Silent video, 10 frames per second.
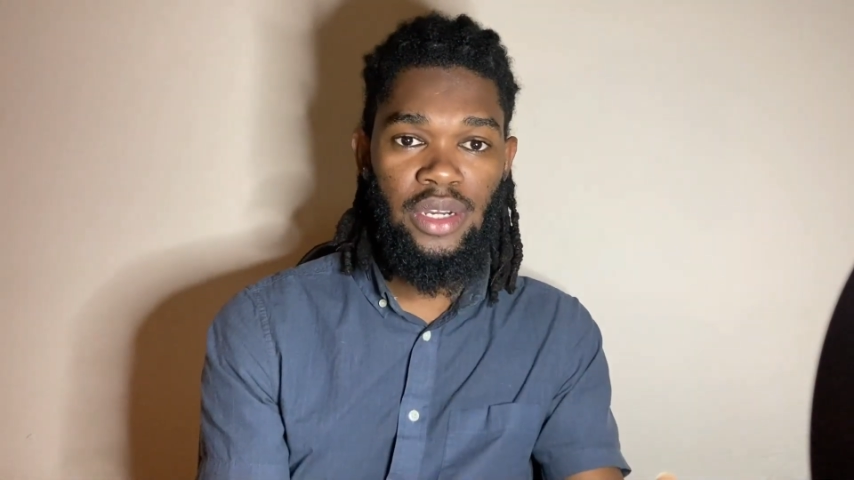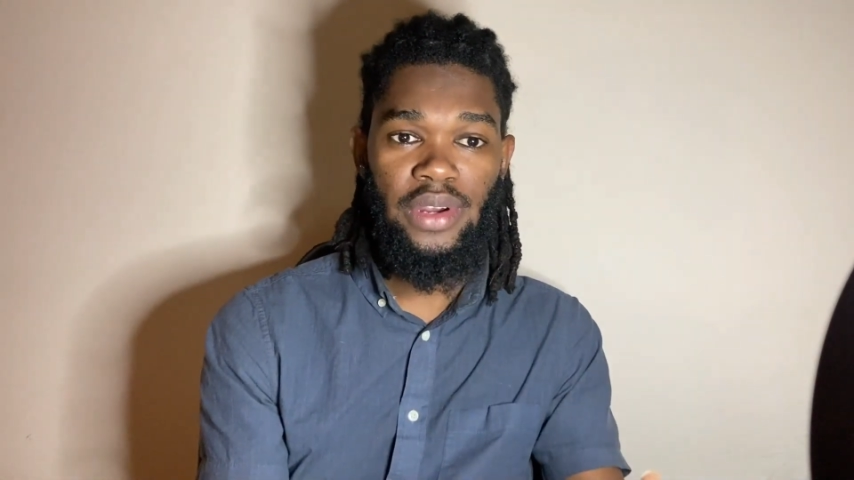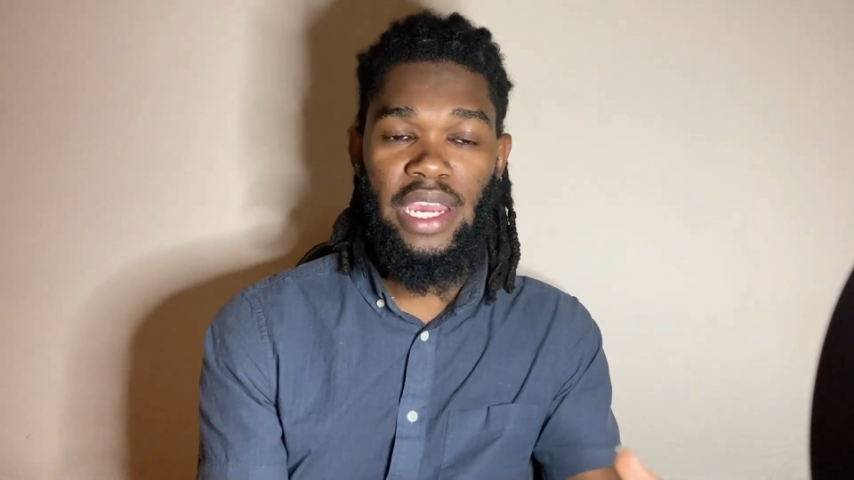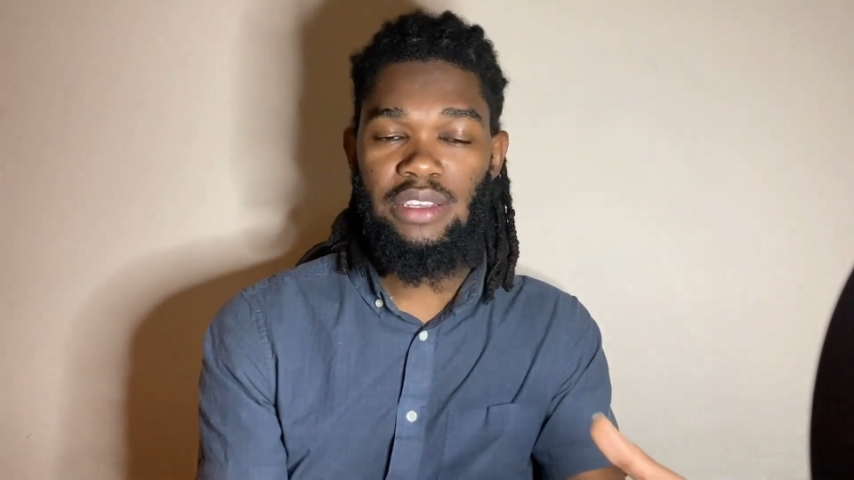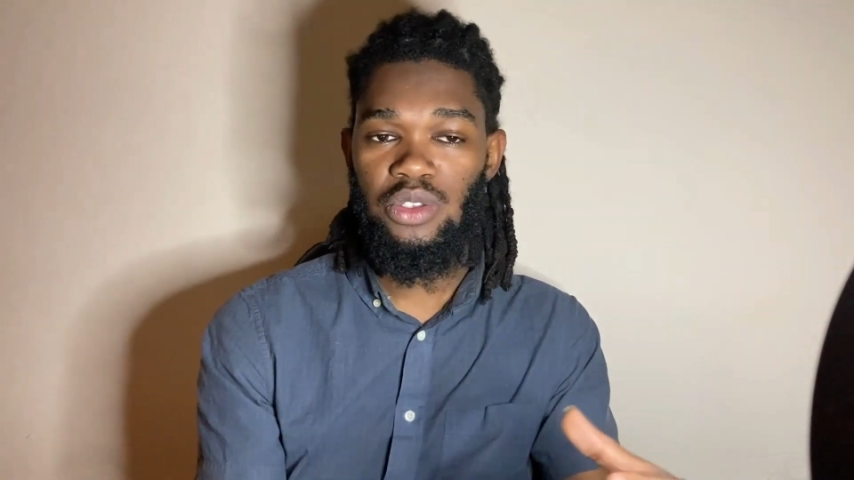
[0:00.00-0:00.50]

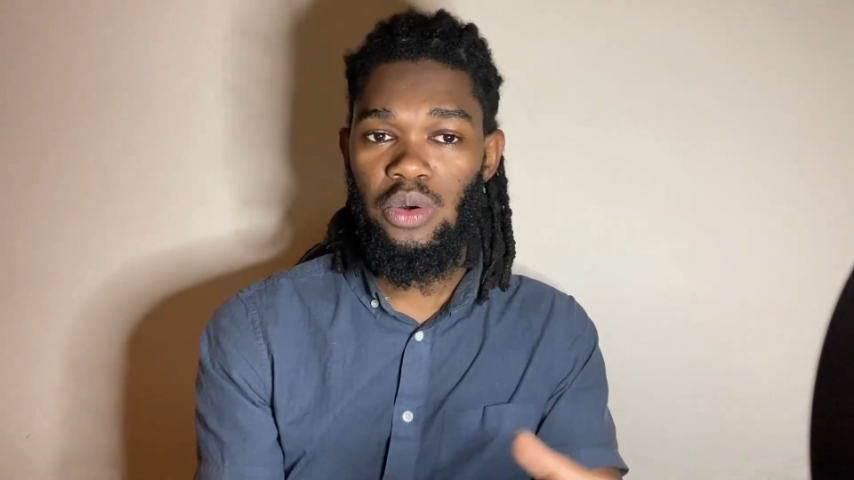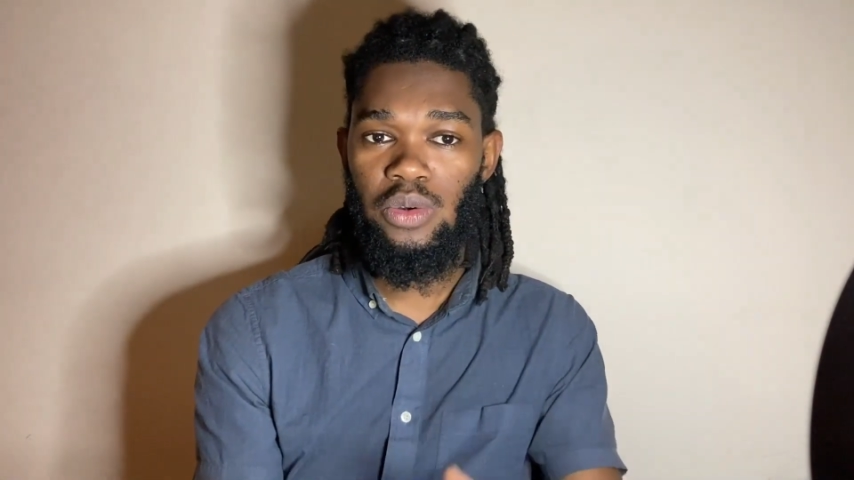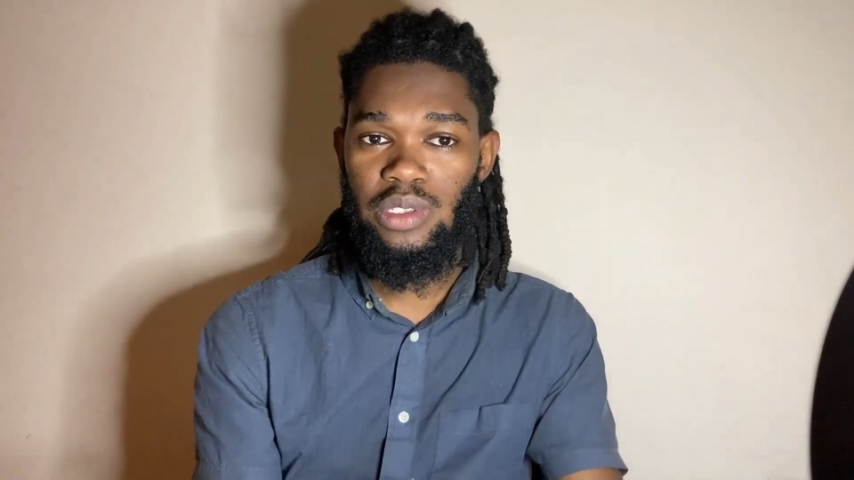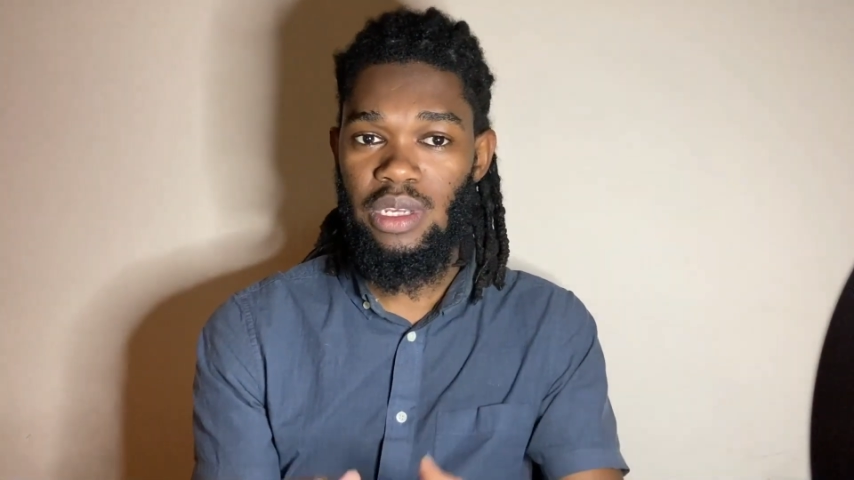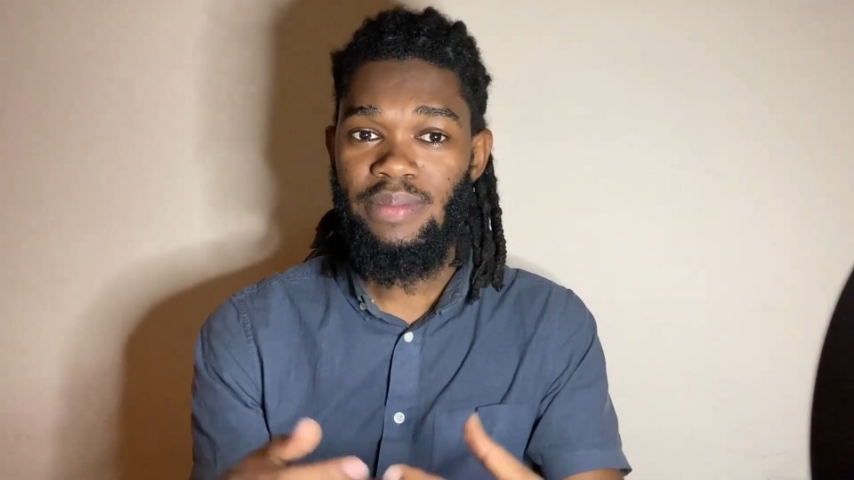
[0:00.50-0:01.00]
So
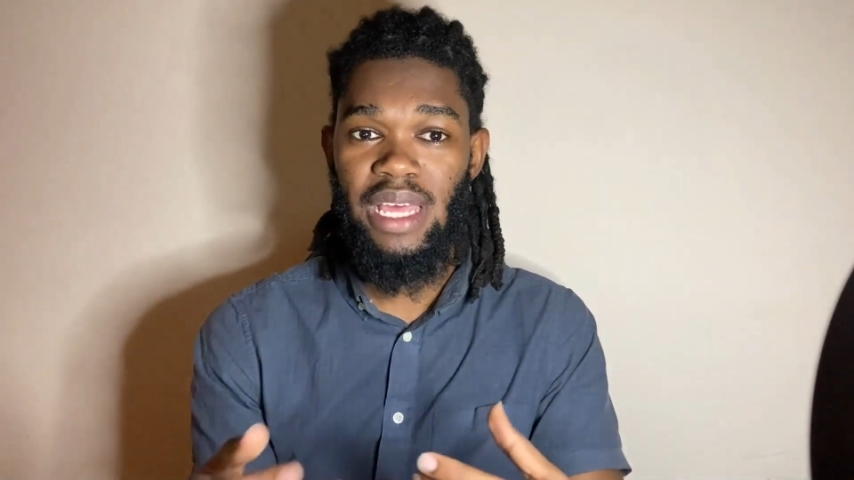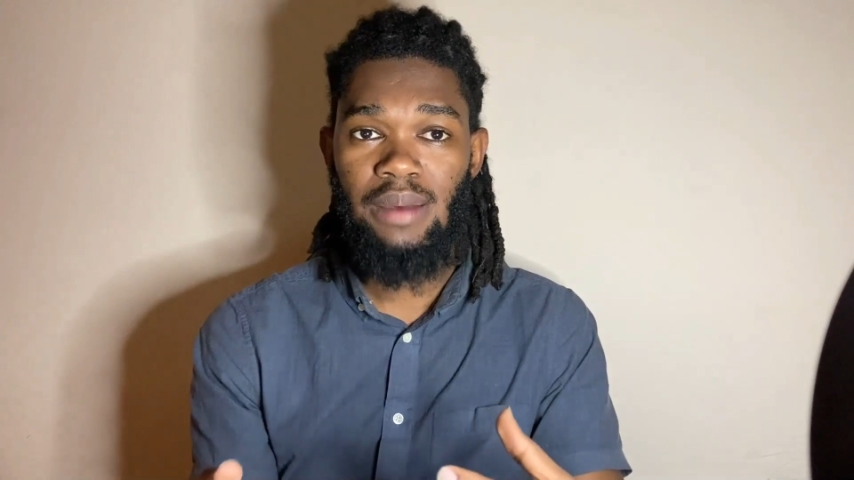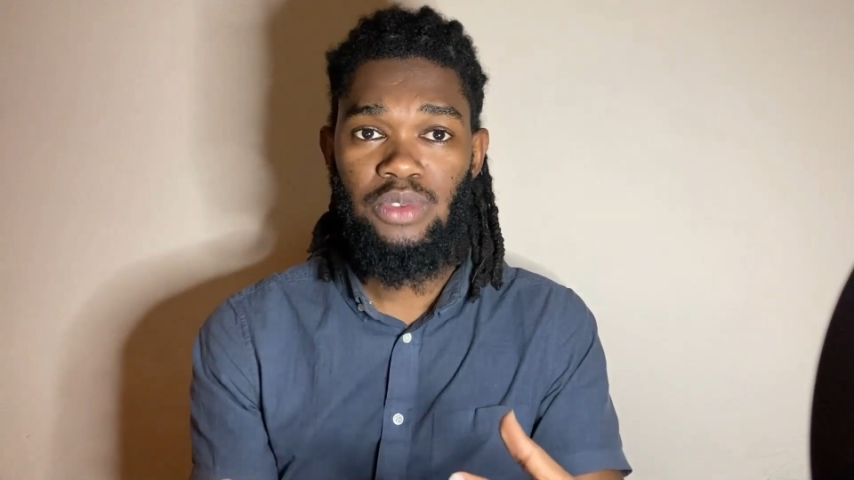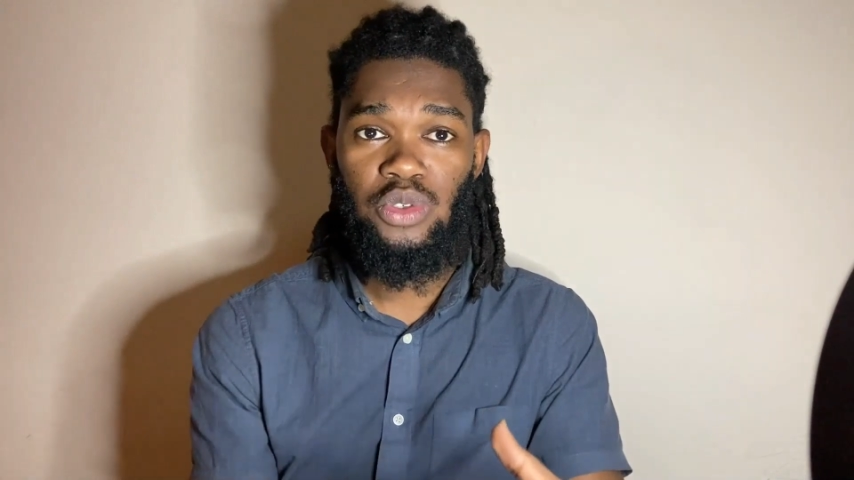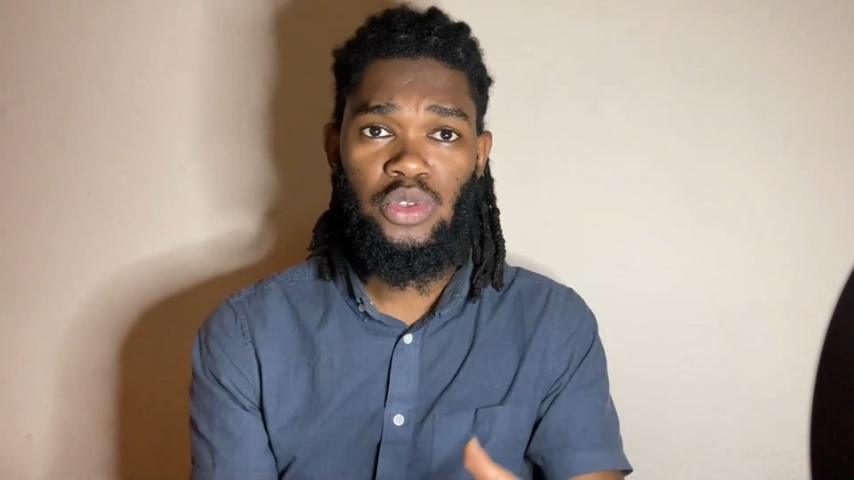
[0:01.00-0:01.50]
sometimes
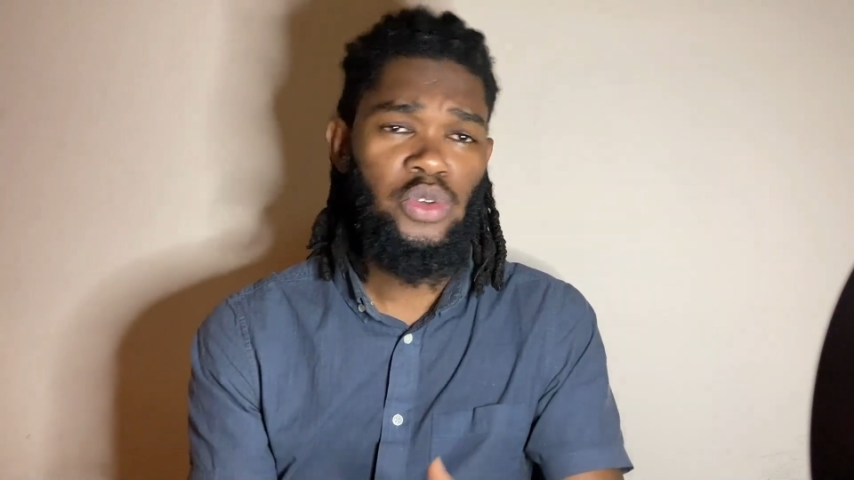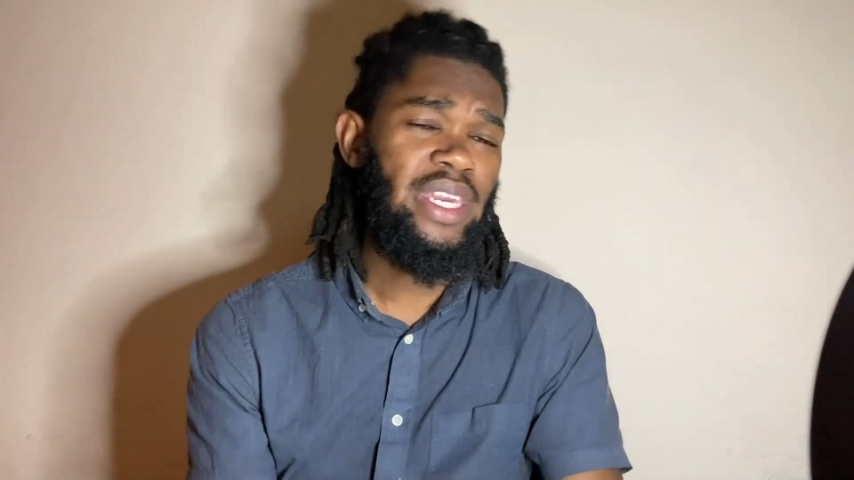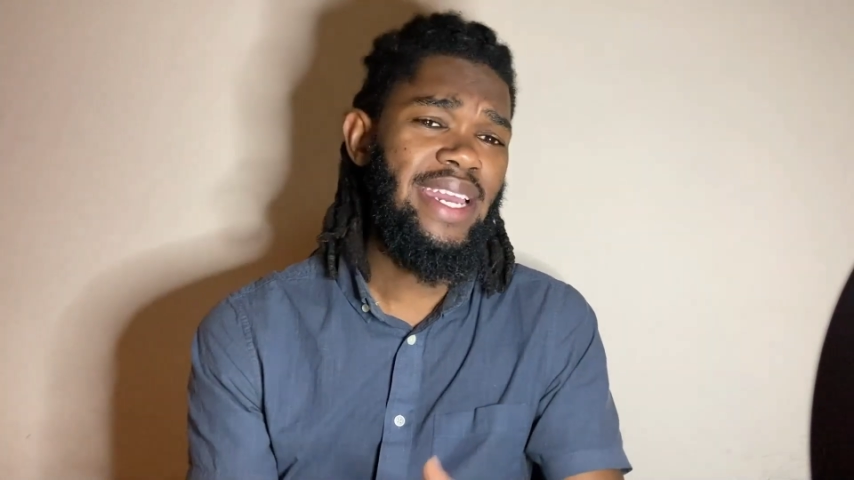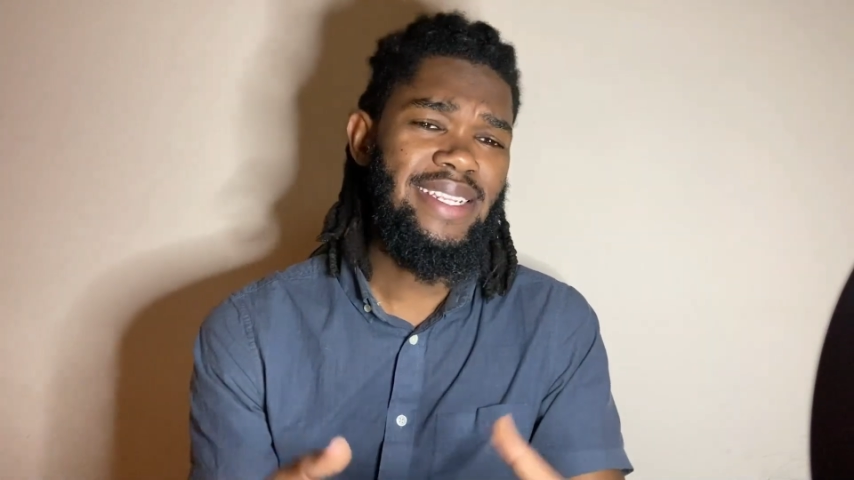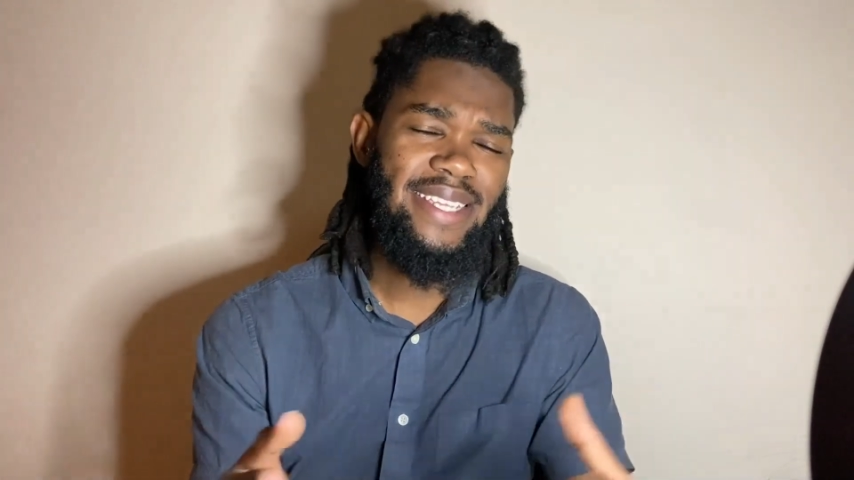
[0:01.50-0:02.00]
you can't
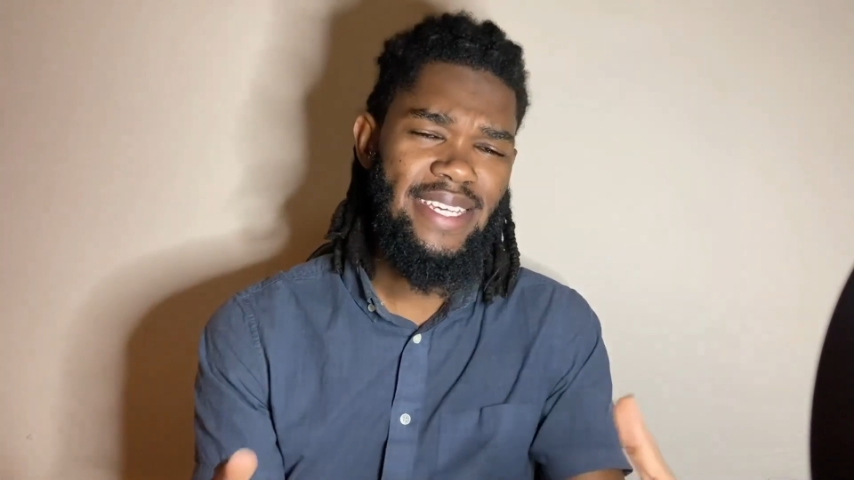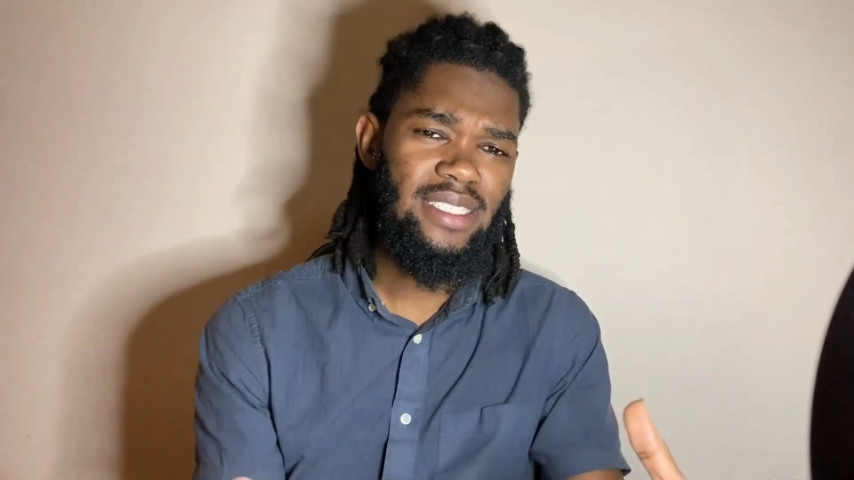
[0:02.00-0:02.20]
test